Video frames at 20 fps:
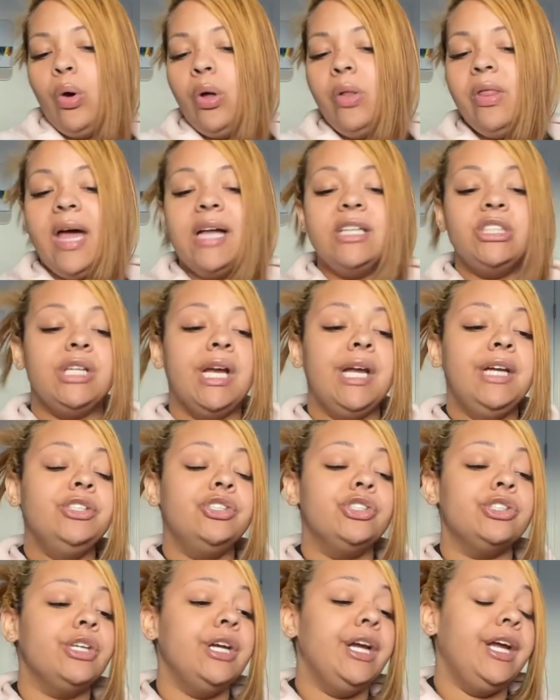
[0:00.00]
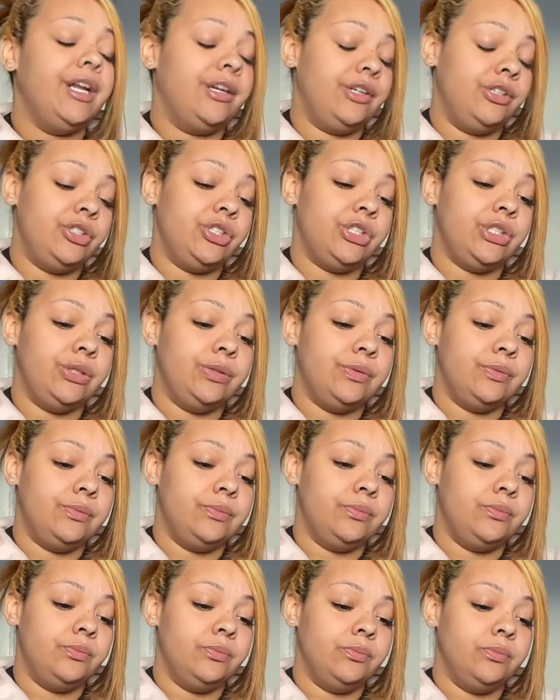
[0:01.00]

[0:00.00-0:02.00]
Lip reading: will that change your energy?